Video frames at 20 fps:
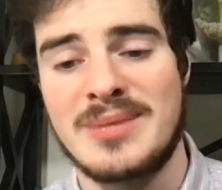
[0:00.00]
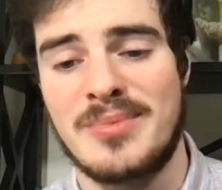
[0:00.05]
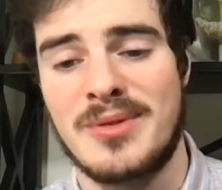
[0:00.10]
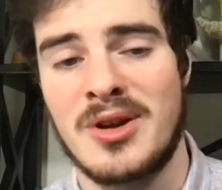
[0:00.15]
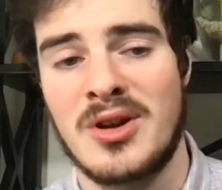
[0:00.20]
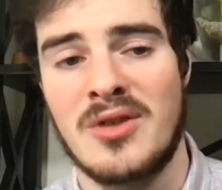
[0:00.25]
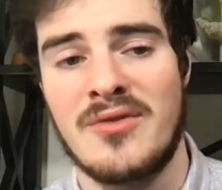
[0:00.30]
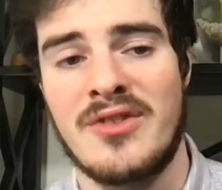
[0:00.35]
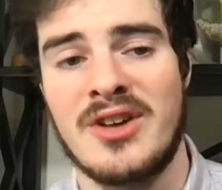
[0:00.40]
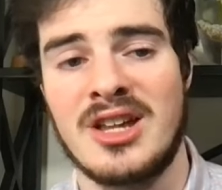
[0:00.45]

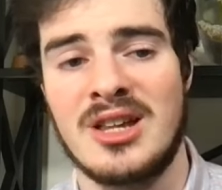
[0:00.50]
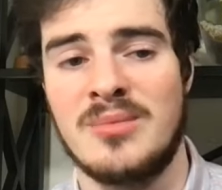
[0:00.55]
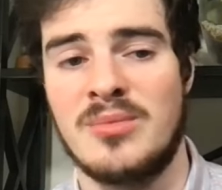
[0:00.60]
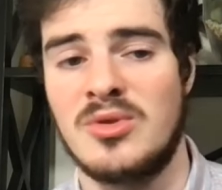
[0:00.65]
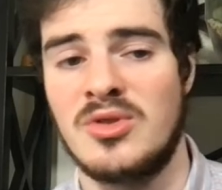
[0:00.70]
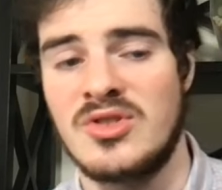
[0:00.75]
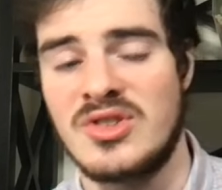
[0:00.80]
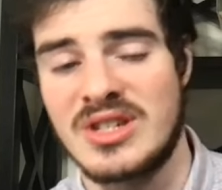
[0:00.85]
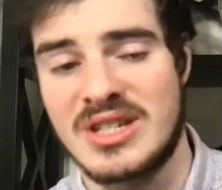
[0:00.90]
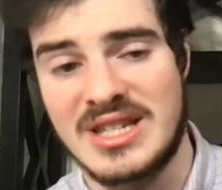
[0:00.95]
player
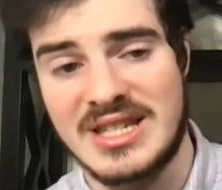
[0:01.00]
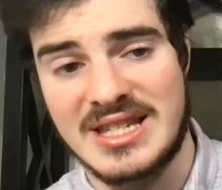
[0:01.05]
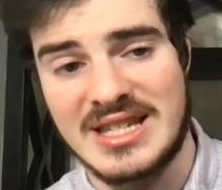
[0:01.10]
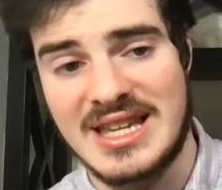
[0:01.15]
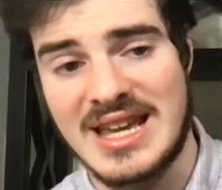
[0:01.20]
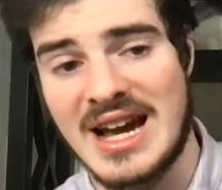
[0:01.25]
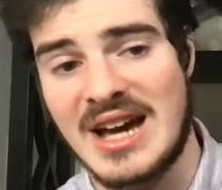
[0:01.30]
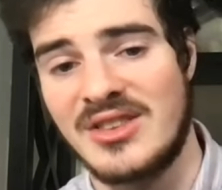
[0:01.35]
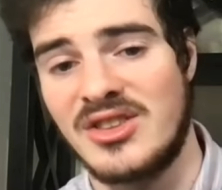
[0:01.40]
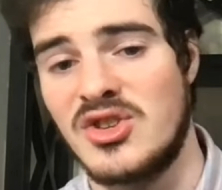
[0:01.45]
available and just see
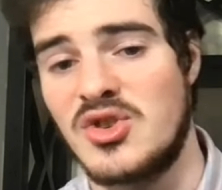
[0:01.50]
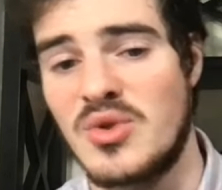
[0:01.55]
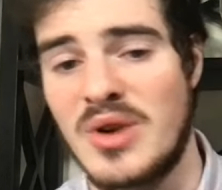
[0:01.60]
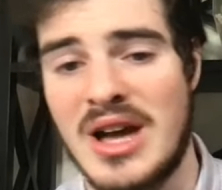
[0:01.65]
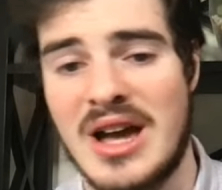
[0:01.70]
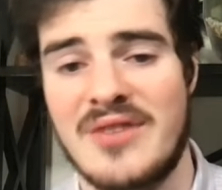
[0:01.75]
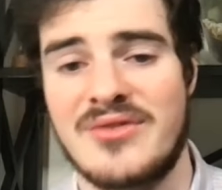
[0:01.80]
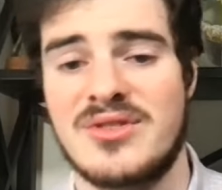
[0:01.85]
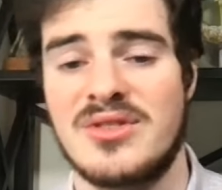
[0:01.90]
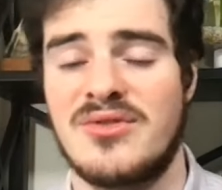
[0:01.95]
how the
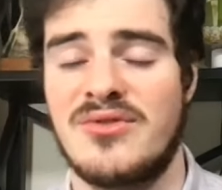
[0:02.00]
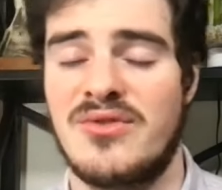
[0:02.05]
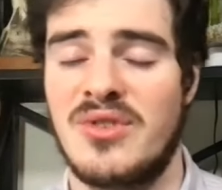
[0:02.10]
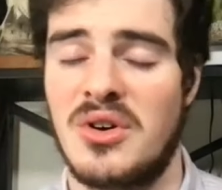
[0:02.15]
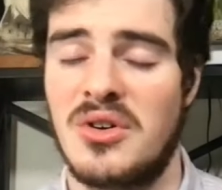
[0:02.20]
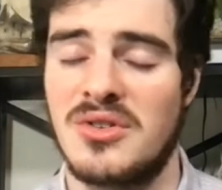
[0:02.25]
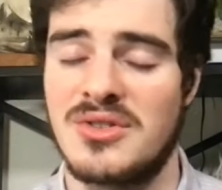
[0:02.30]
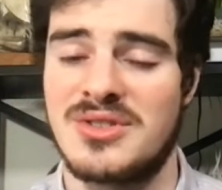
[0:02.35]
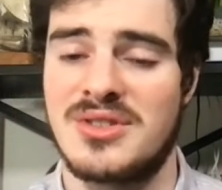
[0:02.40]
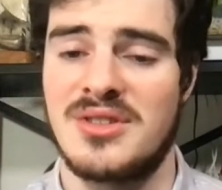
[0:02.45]
draft
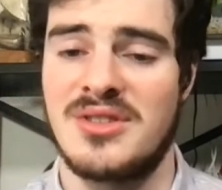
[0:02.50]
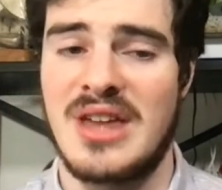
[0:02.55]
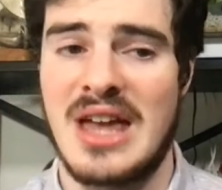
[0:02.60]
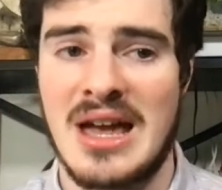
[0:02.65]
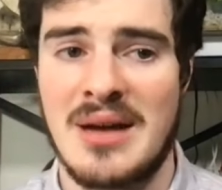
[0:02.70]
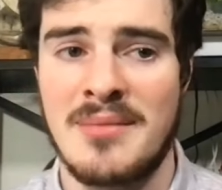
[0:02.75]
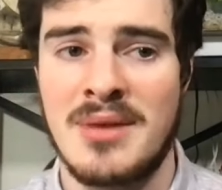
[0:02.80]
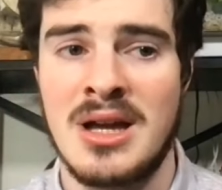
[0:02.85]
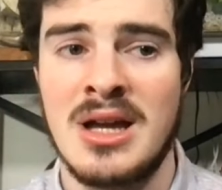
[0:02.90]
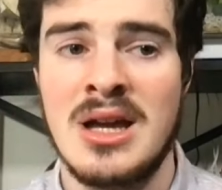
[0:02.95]
falls to
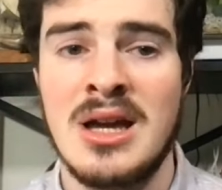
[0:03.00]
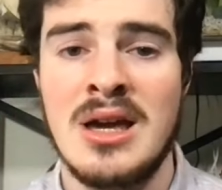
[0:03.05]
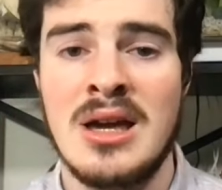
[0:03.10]
them.